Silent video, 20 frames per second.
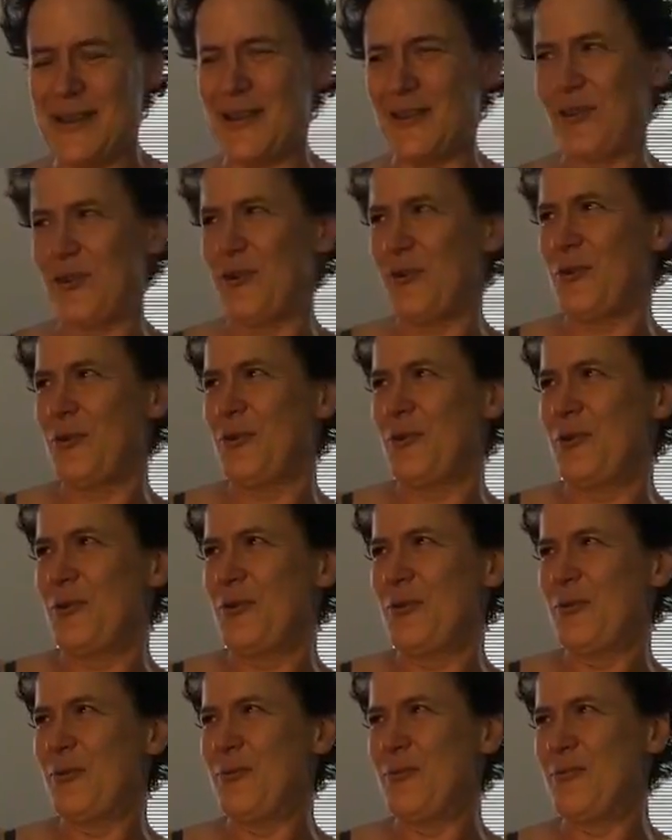
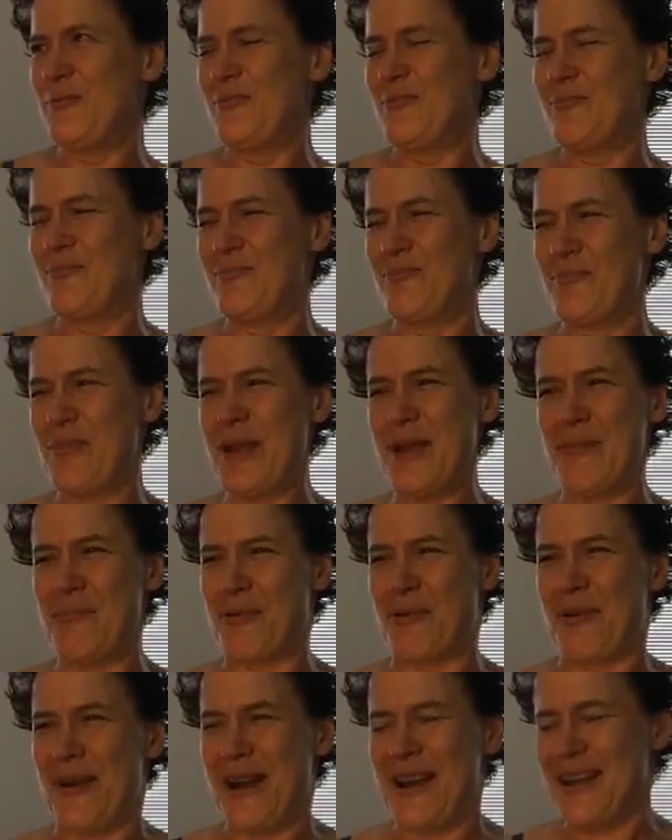to be
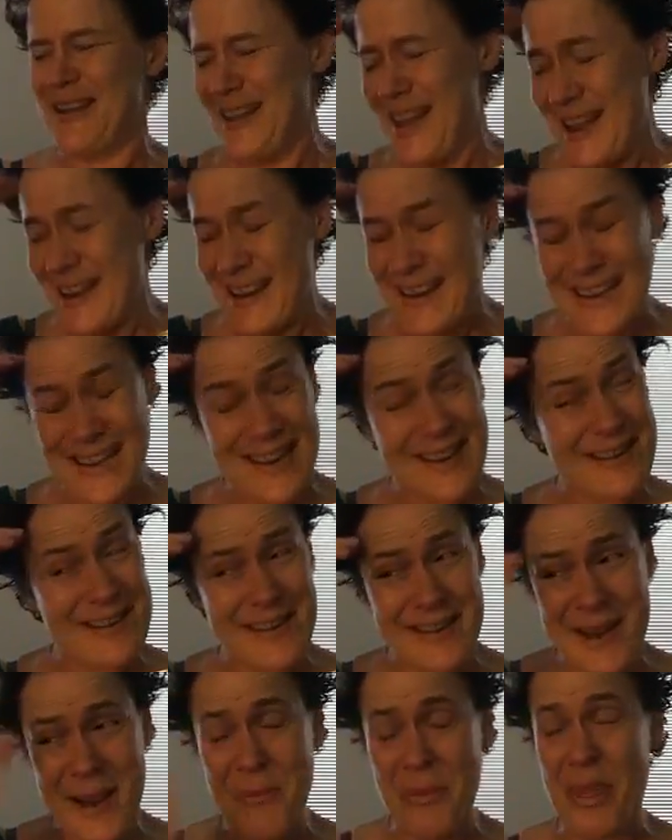oppressed. Like, there's
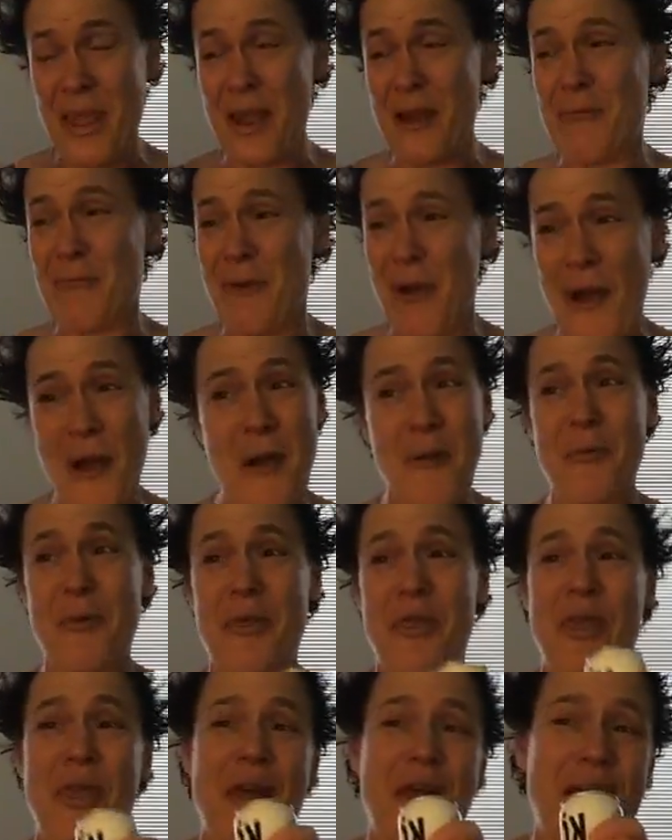something wrong
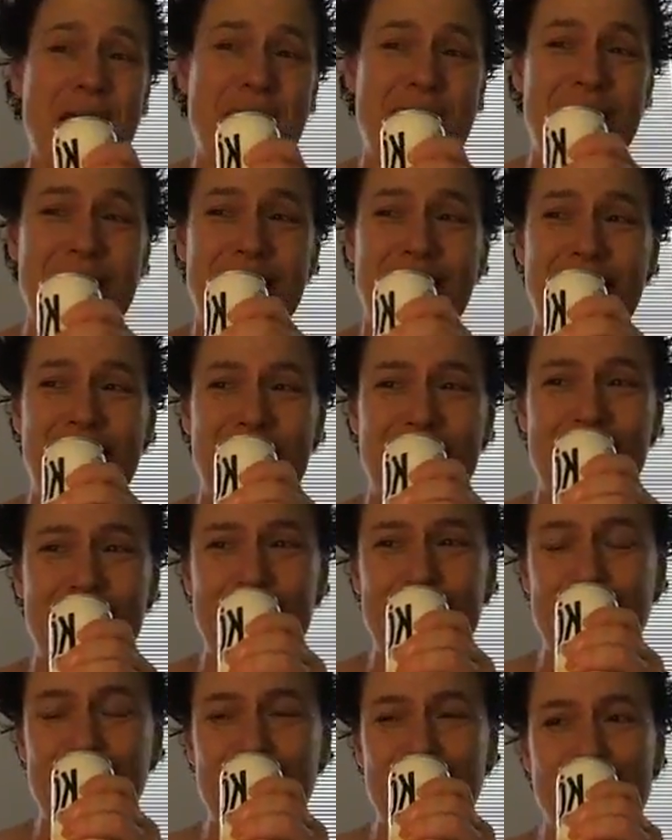with that.
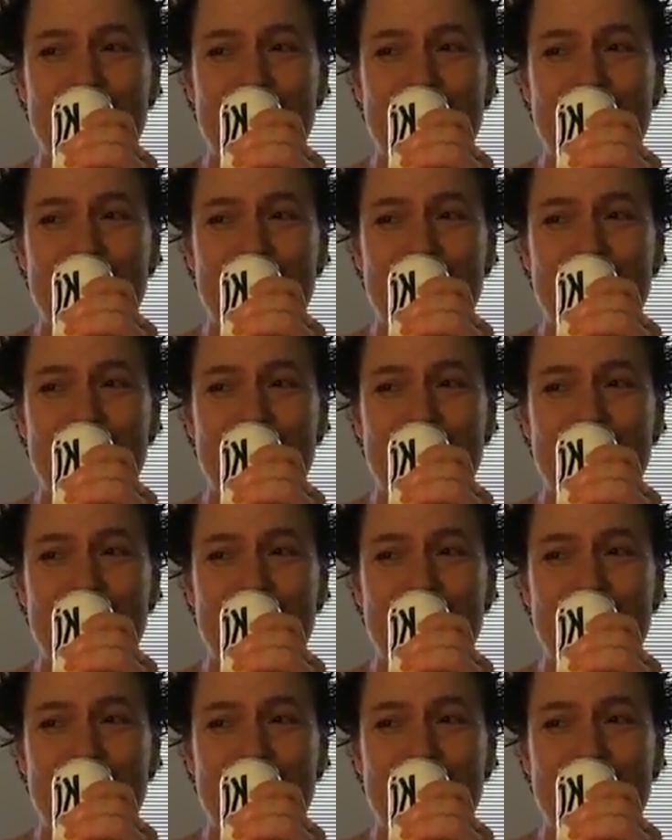And